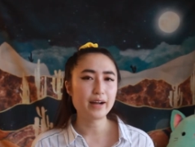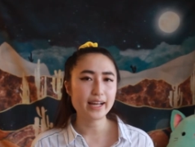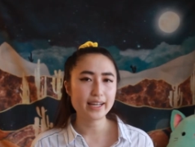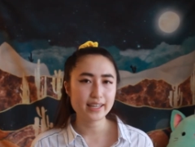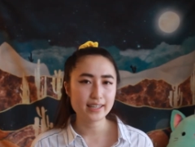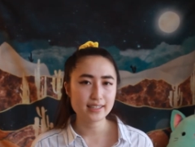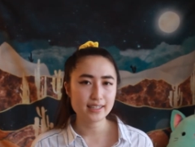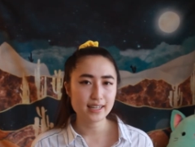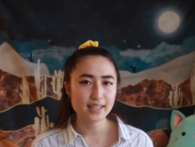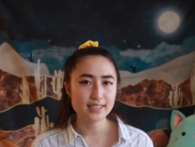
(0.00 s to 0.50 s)

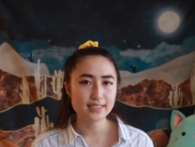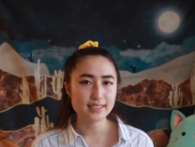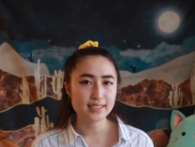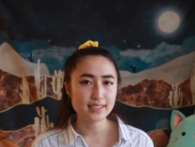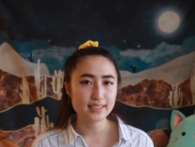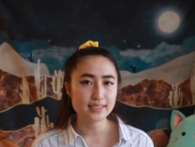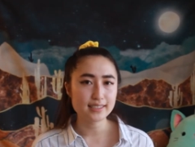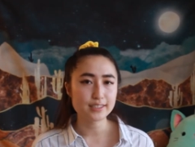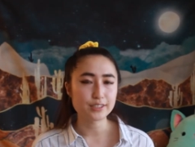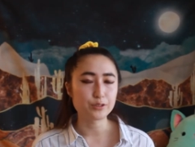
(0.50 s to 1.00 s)
recognize
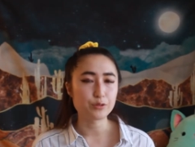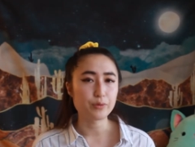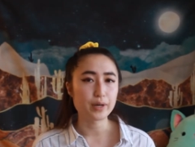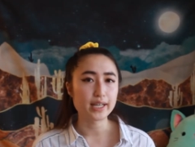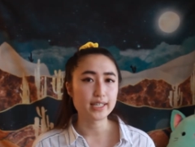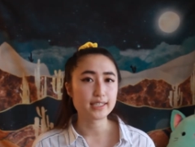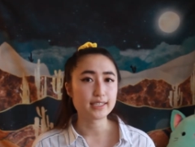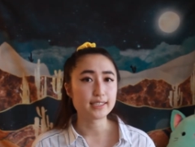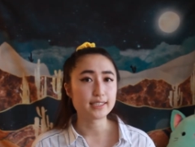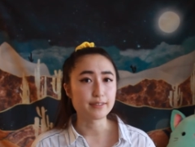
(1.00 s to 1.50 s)
this as a
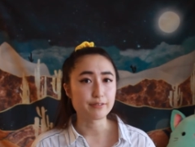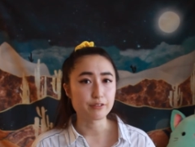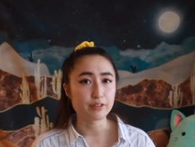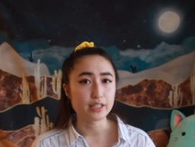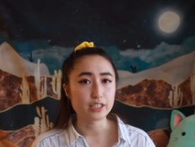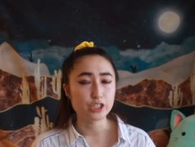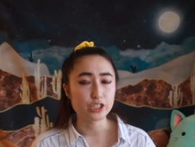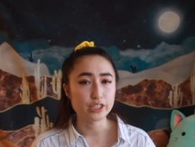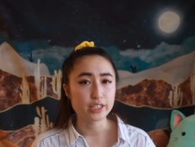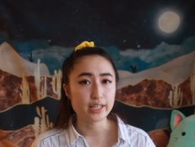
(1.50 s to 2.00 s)
way to
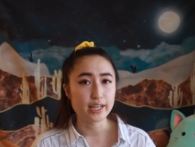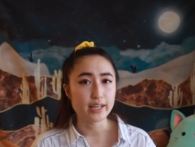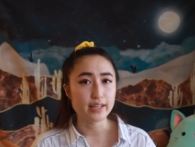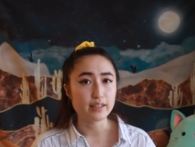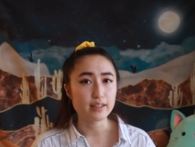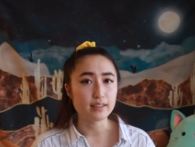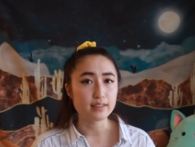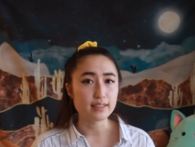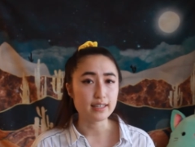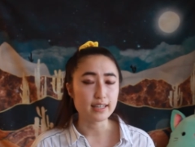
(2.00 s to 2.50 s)

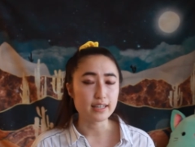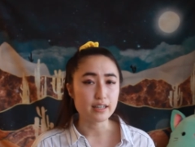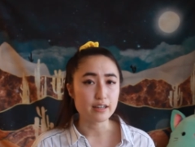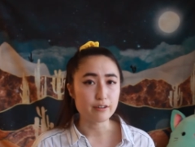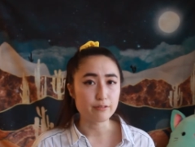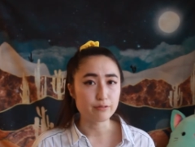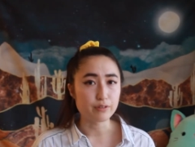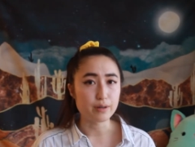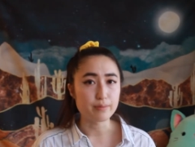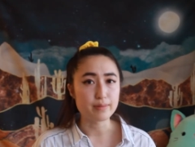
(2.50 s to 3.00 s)
differentiate
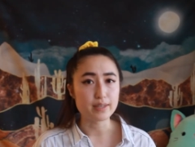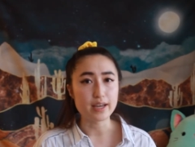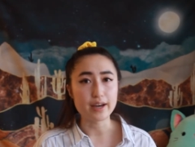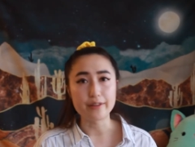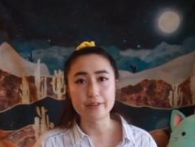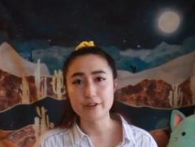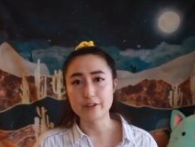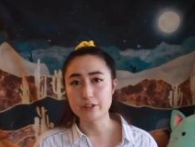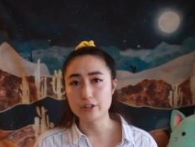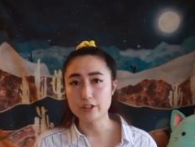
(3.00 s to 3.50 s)
Alina from the
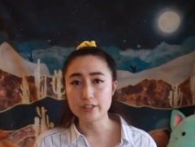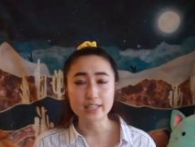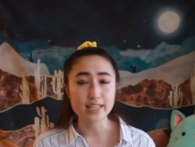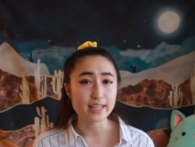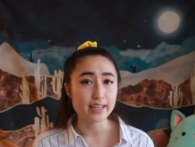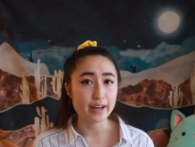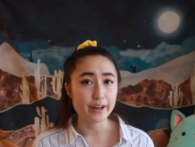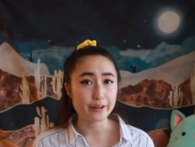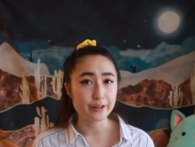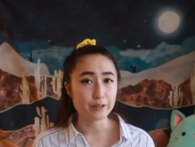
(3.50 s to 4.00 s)
other
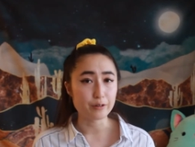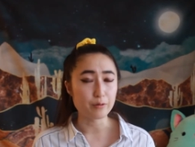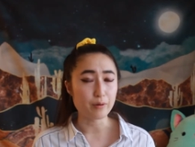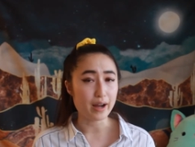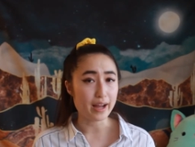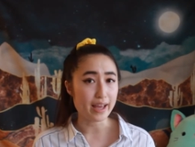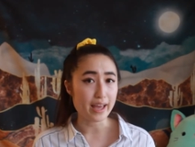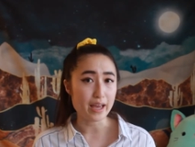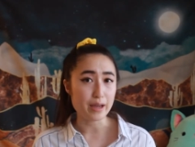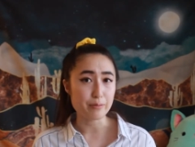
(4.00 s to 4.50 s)
cookie cutter
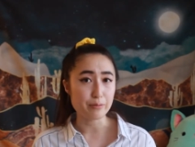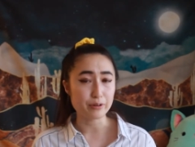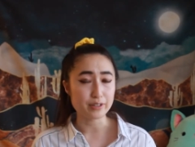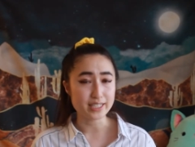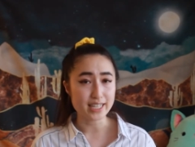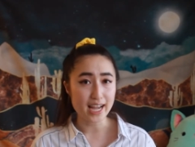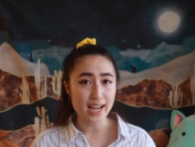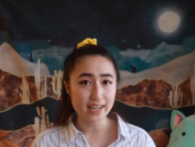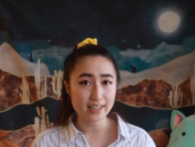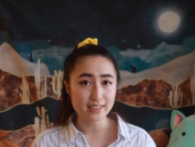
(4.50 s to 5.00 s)
YA
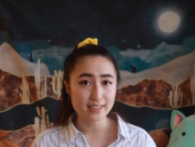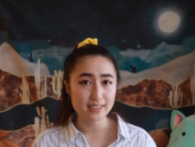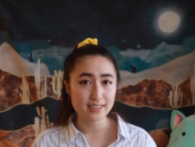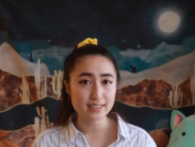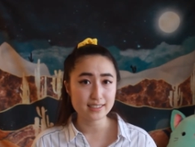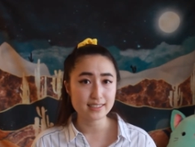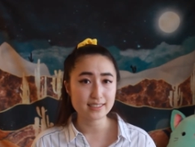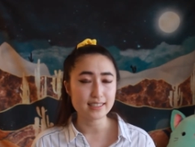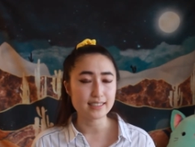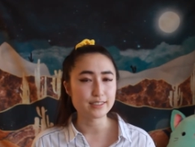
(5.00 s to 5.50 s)

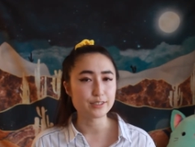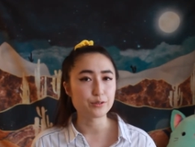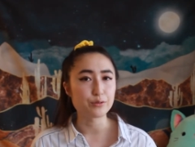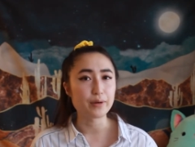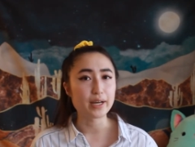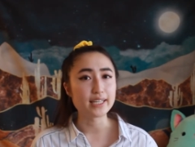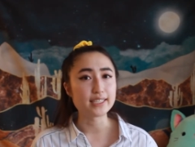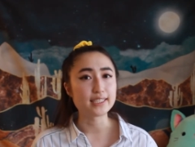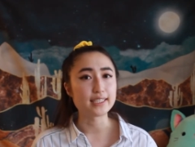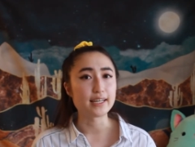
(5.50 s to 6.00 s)
protagonists as a
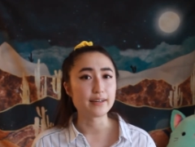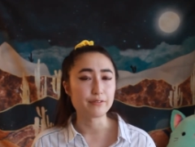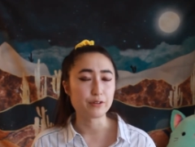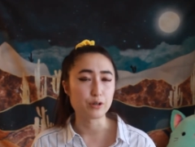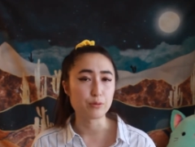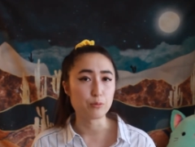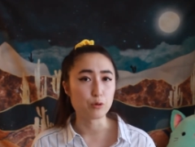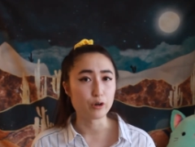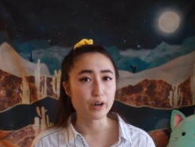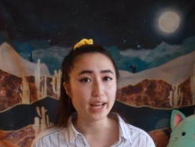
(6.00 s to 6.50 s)
way to give
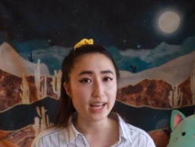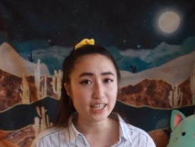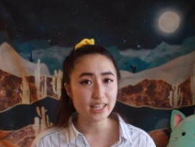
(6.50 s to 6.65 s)
her more